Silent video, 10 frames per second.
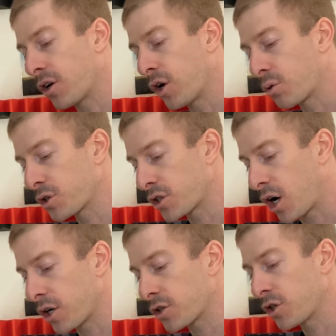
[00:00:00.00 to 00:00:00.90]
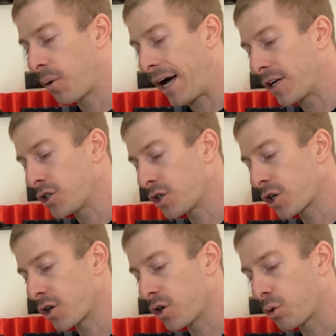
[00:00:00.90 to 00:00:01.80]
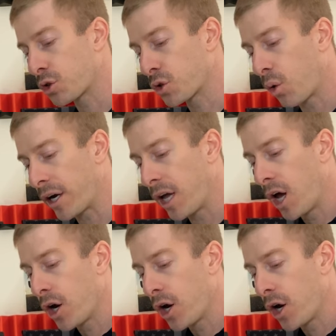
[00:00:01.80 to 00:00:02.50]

no starch, no added sugar, no soy,